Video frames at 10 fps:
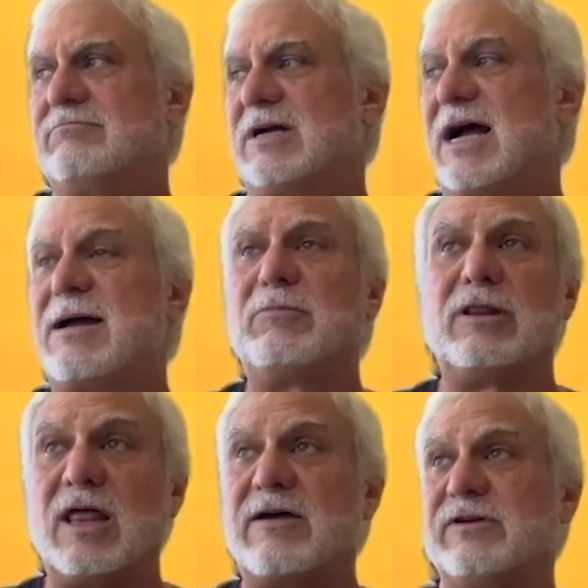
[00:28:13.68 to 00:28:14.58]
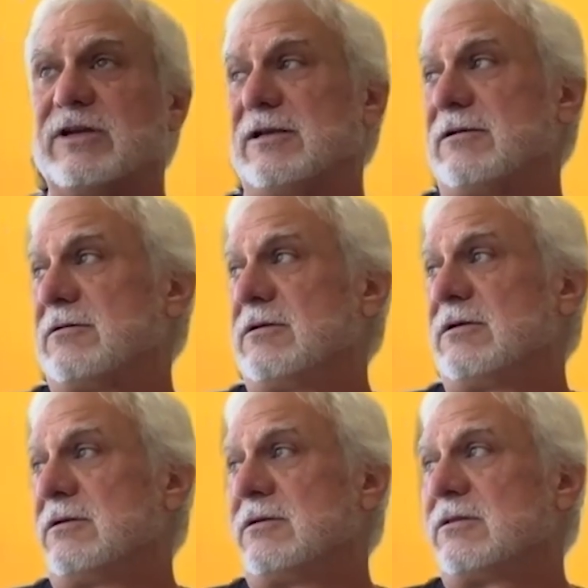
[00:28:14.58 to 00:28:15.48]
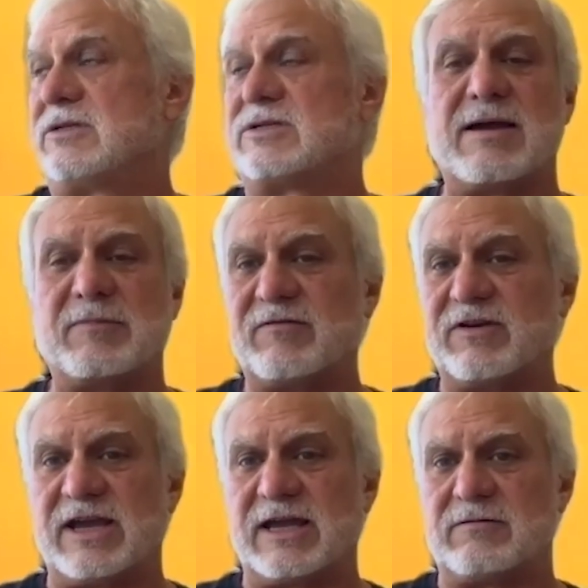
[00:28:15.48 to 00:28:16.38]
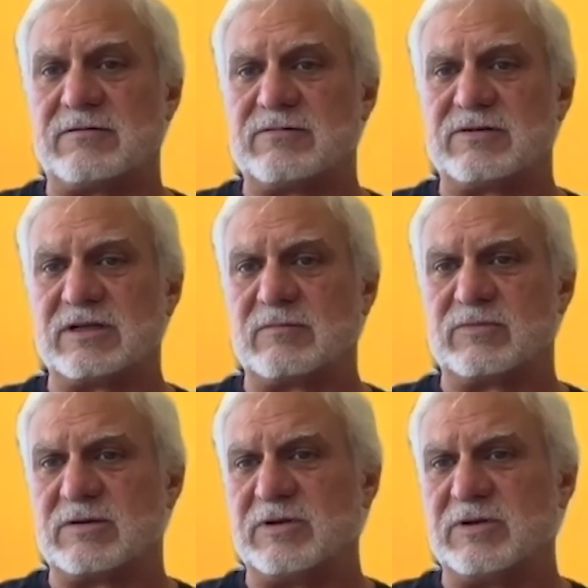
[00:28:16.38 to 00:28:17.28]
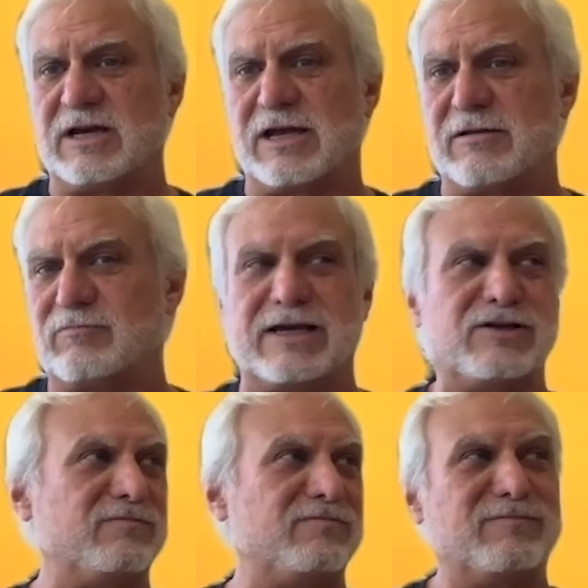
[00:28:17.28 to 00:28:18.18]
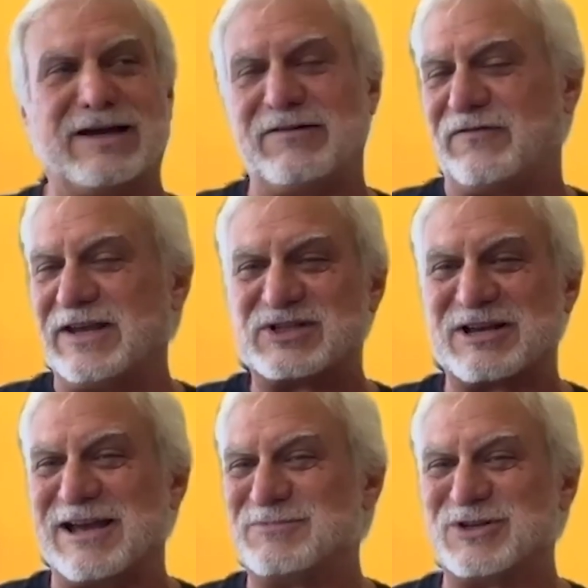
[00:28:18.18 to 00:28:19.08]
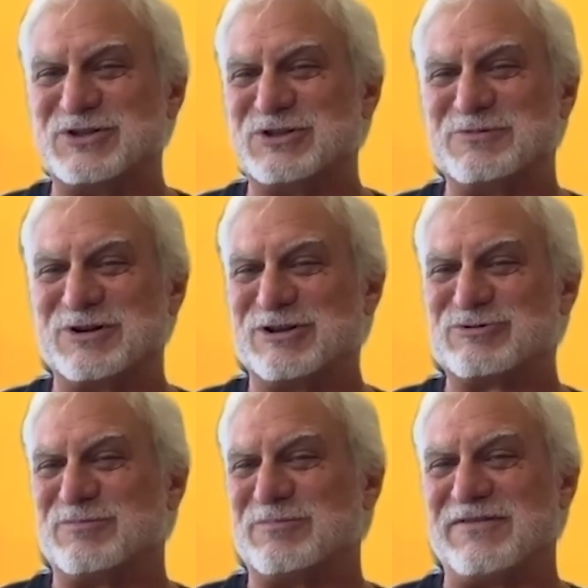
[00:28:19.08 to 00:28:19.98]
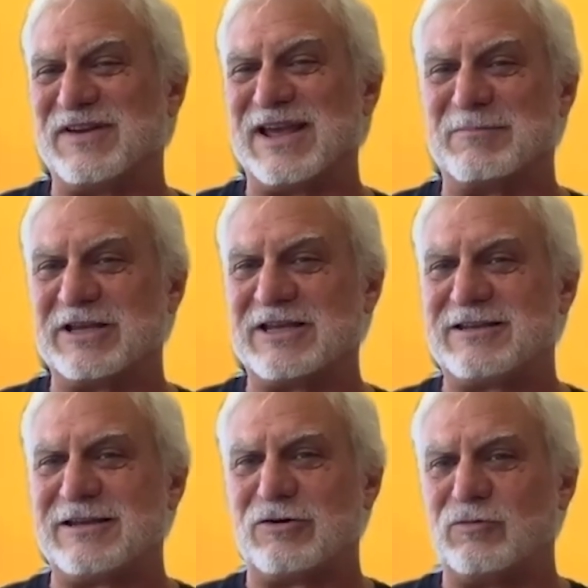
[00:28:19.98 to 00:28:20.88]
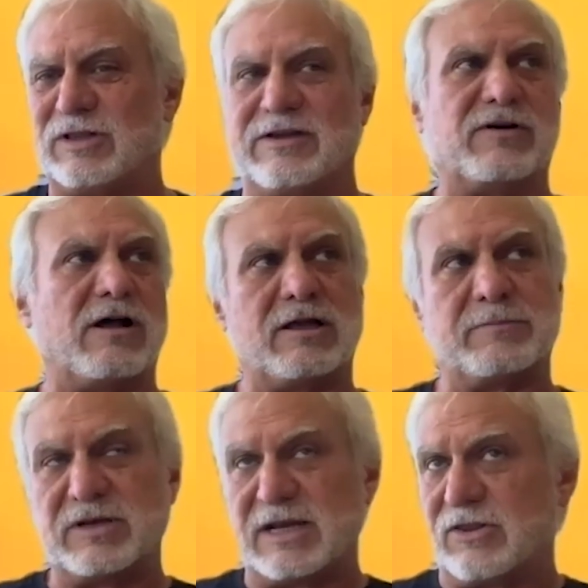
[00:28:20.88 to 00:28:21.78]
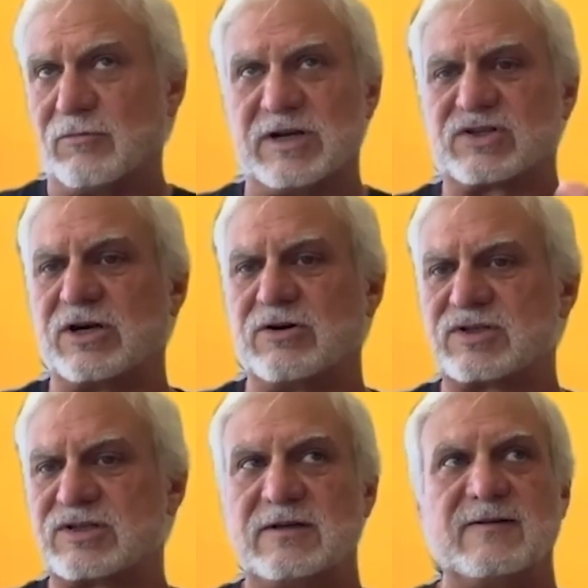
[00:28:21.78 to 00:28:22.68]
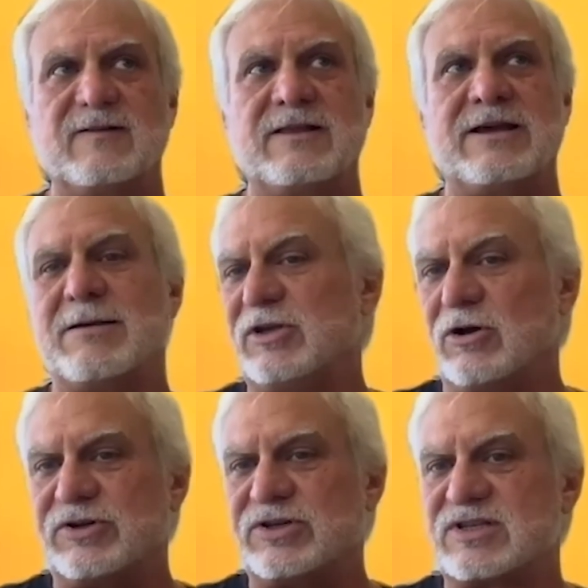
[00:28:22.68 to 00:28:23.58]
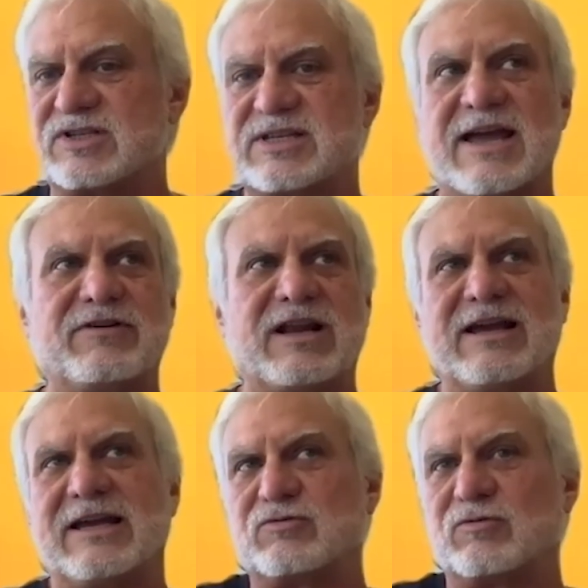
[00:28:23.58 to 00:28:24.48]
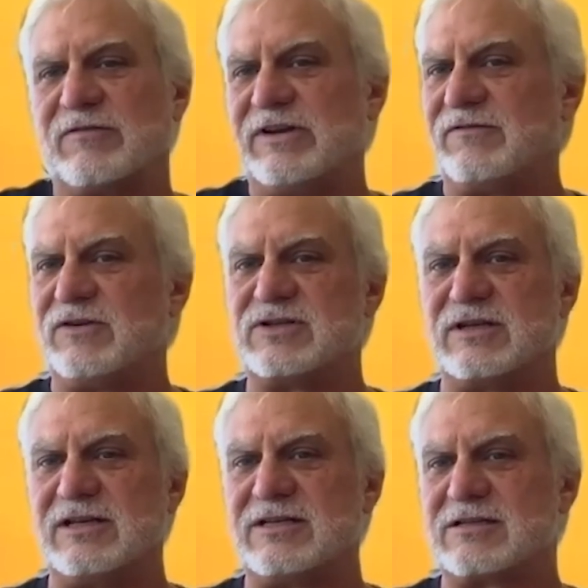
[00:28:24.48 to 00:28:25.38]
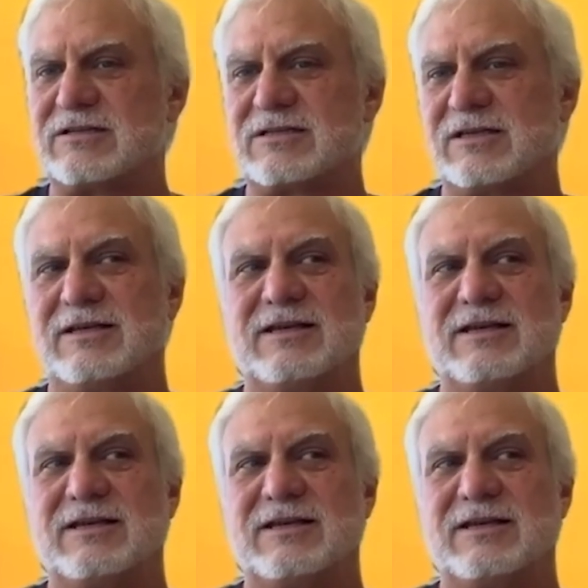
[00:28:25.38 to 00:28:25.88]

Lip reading: I'm loving the time I've had to be on my FaceTimes and Zoom calls with my family. We live all up and down the West Coast. Yeah. I'm the oldest of 7. I got 12 nephews and nieces.